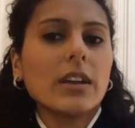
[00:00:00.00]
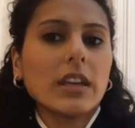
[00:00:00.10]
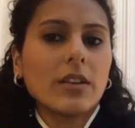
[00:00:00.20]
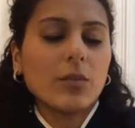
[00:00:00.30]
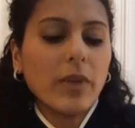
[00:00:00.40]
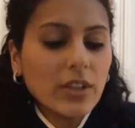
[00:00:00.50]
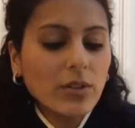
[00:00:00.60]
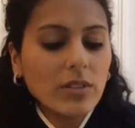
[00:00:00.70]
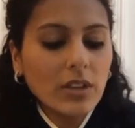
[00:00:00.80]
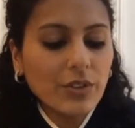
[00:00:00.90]
When you
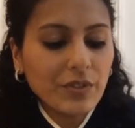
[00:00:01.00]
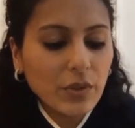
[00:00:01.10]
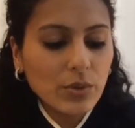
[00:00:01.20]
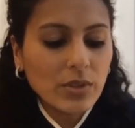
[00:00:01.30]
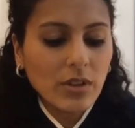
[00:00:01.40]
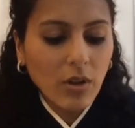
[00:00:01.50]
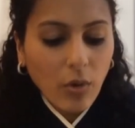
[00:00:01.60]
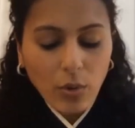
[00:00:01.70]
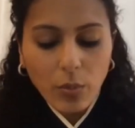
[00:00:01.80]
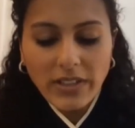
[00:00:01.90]
think of food,
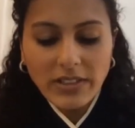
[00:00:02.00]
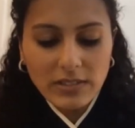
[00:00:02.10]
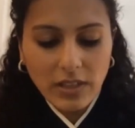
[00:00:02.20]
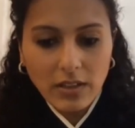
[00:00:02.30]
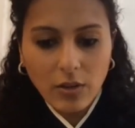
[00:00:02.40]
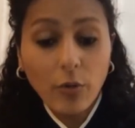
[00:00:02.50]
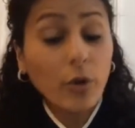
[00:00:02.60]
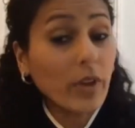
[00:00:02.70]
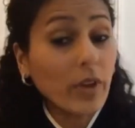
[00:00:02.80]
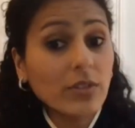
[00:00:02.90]
always think, or
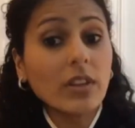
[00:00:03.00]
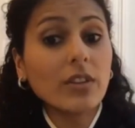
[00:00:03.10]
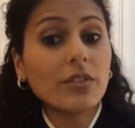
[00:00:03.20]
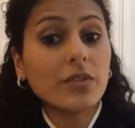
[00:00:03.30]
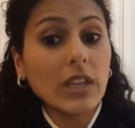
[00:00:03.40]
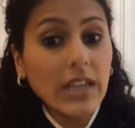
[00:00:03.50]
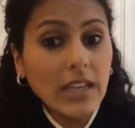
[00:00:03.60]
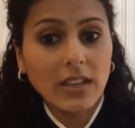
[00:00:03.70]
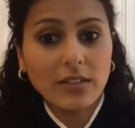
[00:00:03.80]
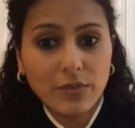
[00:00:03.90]
when you think of
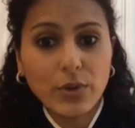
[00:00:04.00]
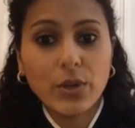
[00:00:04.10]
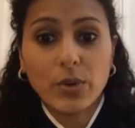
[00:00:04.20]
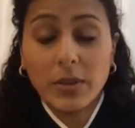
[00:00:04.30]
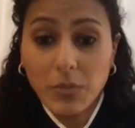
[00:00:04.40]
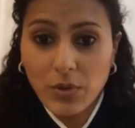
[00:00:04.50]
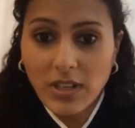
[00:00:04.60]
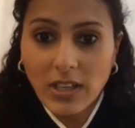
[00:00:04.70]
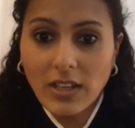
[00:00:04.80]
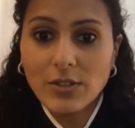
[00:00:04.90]
eating for your
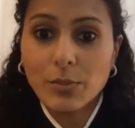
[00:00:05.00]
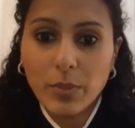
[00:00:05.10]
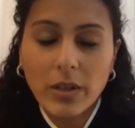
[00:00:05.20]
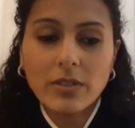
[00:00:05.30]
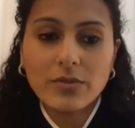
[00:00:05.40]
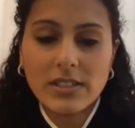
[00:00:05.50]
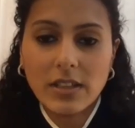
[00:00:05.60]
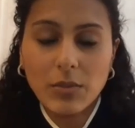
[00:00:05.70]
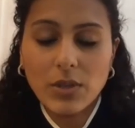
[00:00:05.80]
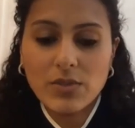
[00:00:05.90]
immunity to build
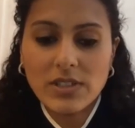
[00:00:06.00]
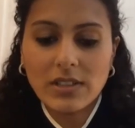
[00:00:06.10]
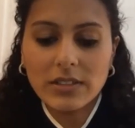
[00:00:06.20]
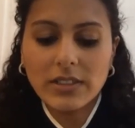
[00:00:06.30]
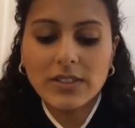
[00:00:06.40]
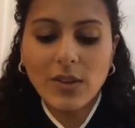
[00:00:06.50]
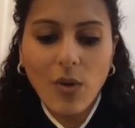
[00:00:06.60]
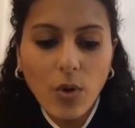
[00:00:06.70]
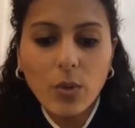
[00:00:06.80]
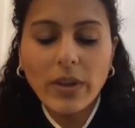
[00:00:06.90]
immune resilience,
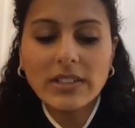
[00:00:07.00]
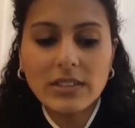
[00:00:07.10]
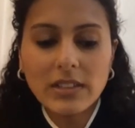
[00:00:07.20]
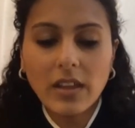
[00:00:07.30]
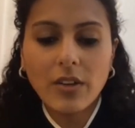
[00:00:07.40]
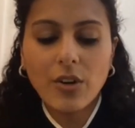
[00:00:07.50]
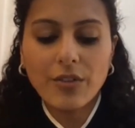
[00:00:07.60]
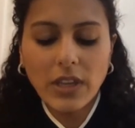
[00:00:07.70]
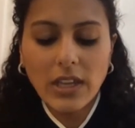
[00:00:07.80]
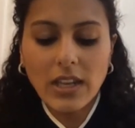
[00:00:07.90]
always think of
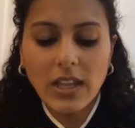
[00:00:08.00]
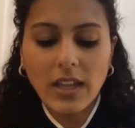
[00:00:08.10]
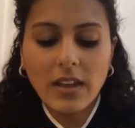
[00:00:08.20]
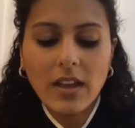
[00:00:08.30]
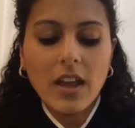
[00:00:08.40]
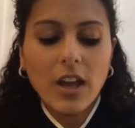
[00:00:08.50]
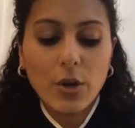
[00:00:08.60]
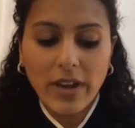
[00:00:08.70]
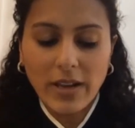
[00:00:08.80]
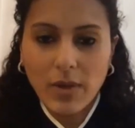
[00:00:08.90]
eating a
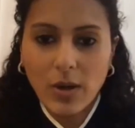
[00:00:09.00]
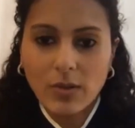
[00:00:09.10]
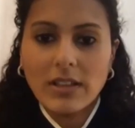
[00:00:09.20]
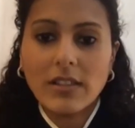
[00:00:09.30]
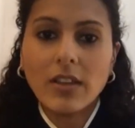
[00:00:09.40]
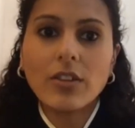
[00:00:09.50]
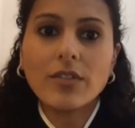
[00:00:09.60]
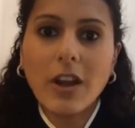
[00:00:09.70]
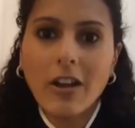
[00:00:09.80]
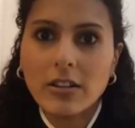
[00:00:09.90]
rainbow. Think of
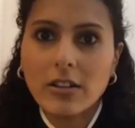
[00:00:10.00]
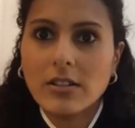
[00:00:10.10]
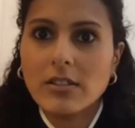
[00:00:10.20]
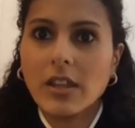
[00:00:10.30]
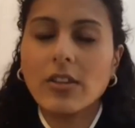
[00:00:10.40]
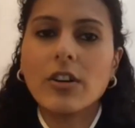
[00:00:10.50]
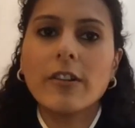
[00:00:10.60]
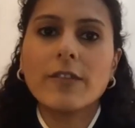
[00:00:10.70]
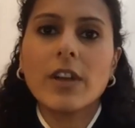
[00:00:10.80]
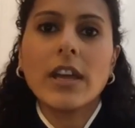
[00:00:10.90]
color. Think
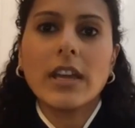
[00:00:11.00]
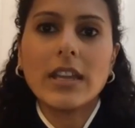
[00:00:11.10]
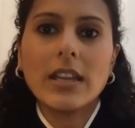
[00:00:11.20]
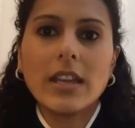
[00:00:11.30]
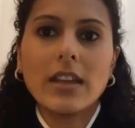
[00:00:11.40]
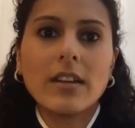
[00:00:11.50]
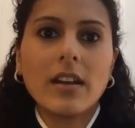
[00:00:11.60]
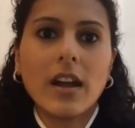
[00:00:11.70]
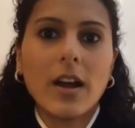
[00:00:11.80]
of eating